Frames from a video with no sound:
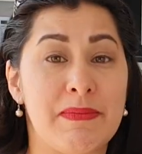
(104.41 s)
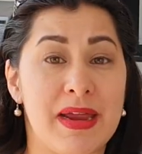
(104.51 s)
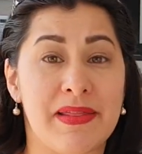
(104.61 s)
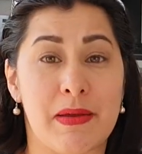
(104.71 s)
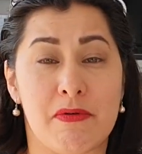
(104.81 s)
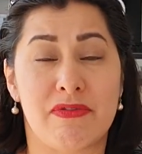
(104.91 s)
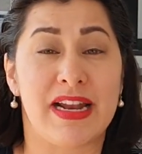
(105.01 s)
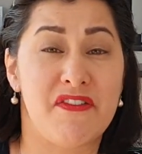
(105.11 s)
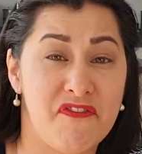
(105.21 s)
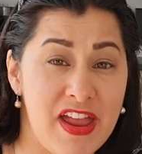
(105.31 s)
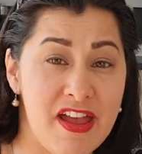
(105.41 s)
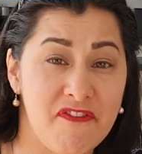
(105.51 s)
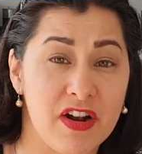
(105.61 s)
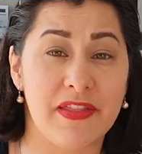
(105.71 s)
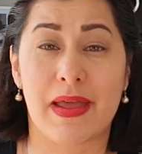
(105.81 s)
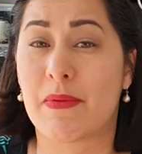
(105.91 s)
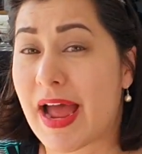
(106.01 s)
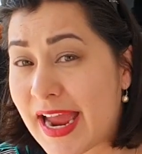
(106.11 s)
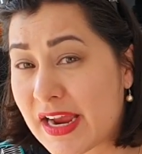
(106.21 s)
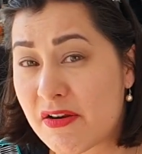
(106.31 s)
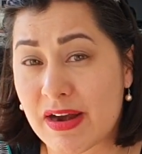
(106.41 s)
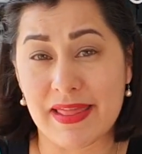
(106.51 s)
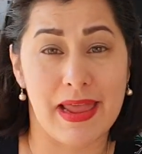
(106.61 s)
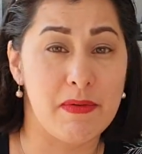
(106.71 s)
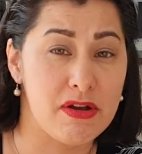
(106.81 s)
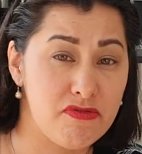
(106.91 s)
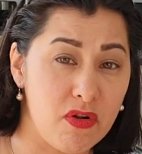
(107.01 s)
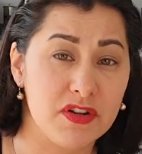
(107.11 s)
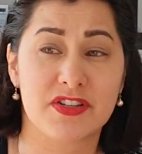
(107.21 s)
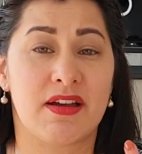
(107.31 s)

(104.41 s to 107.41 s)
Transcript: me and they were really fearful and they were angry and they were cross,